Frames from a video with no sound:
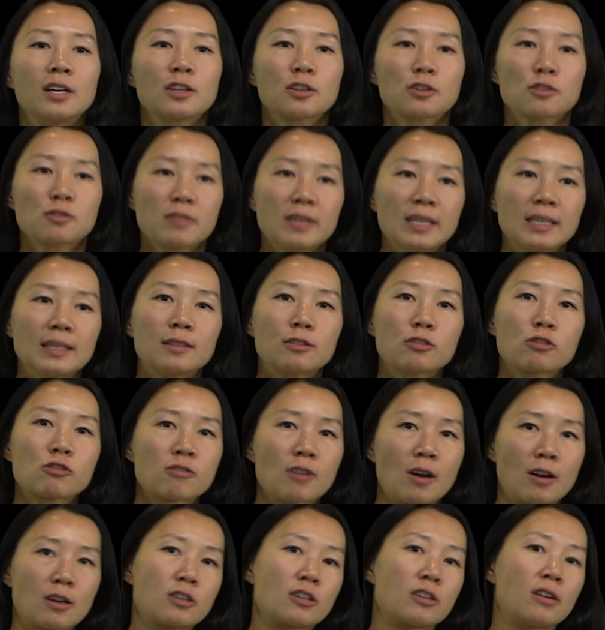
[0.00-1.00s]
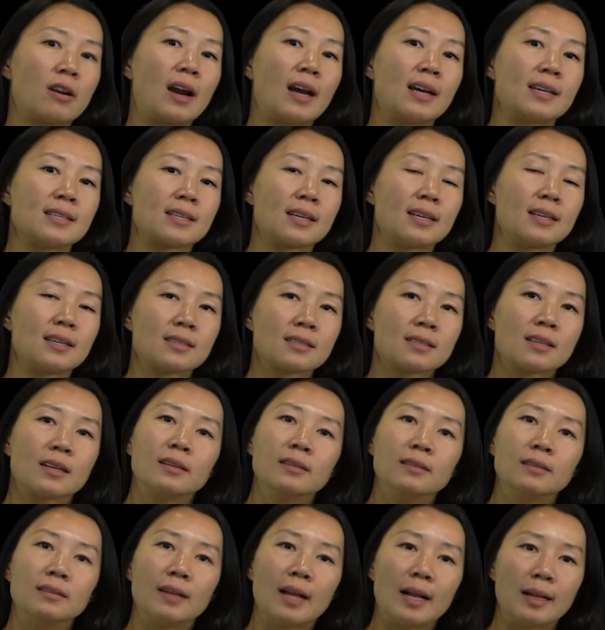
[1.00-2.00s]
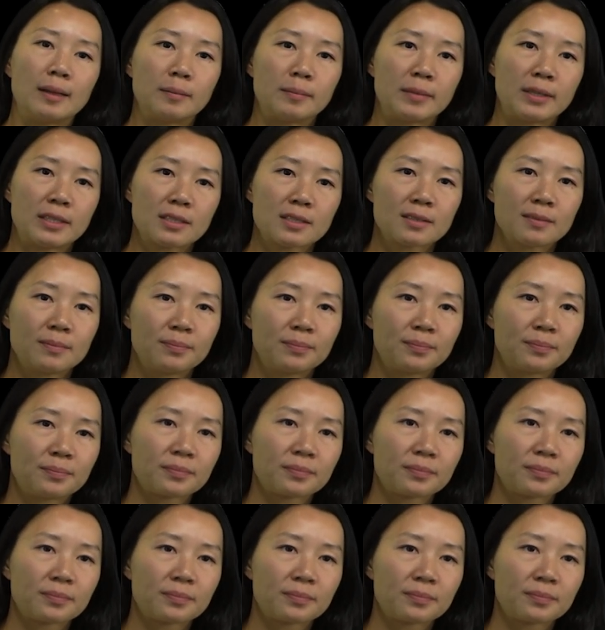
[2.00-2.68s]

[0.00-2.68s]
treat the structure as a single element.